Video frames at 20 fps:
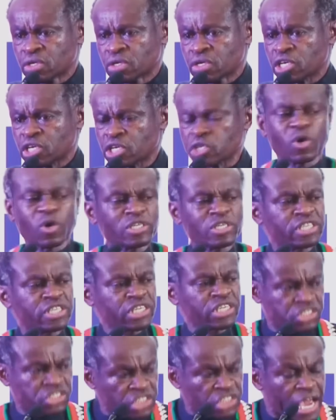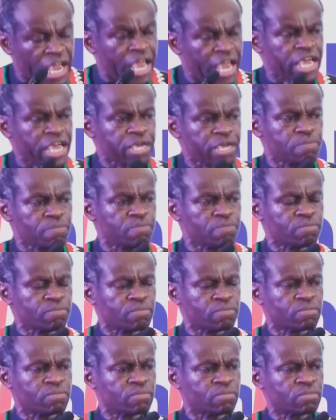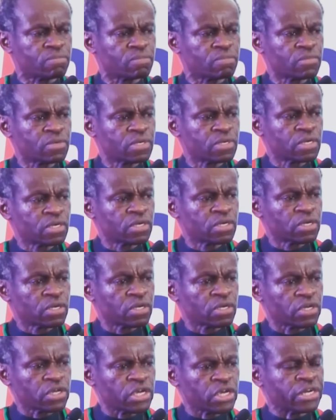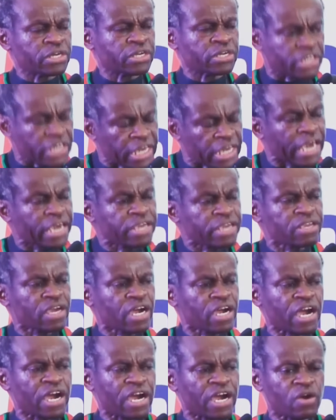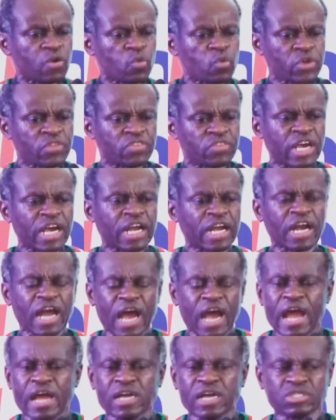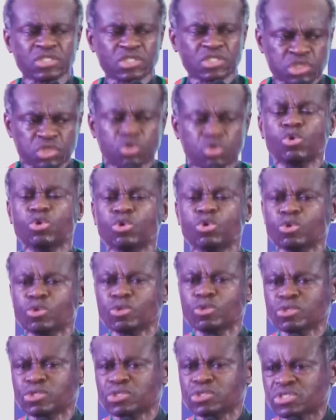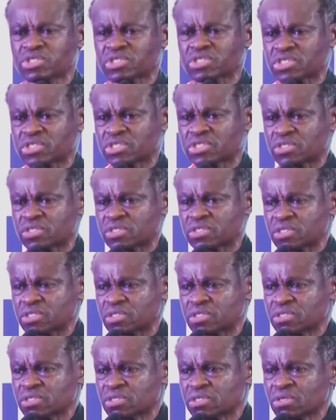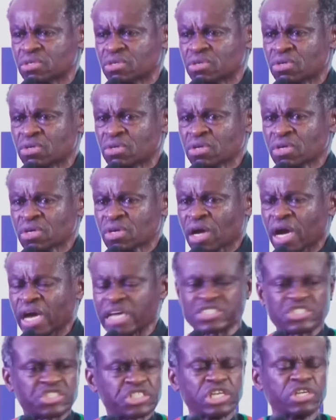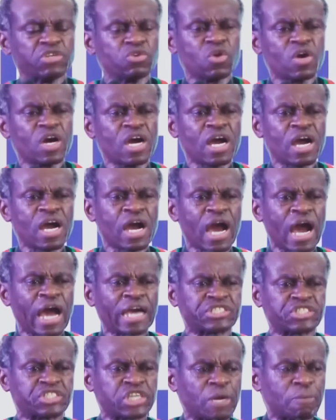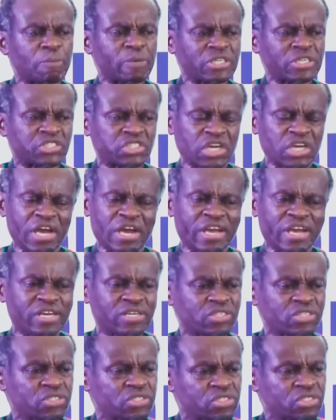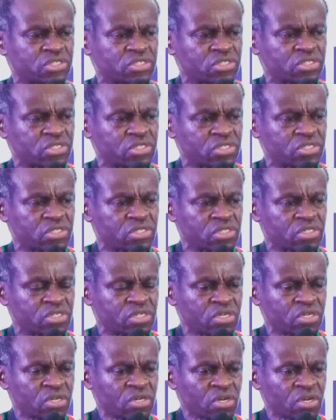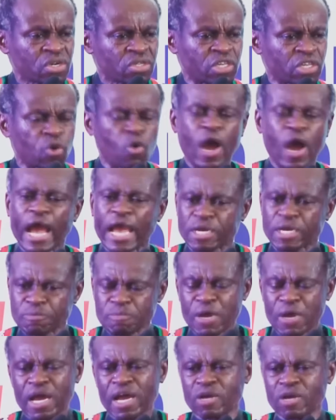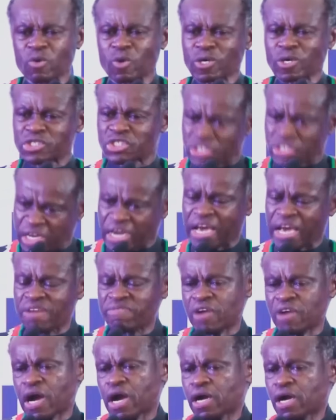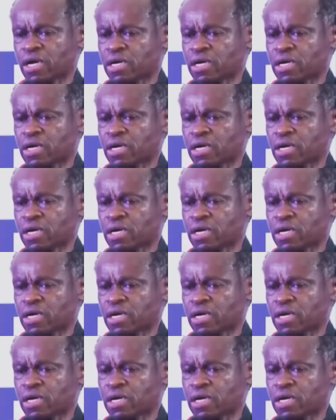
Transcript: It was the same in Kenya with the Alliance schools. As Chinua Achebe says, the white man was clever.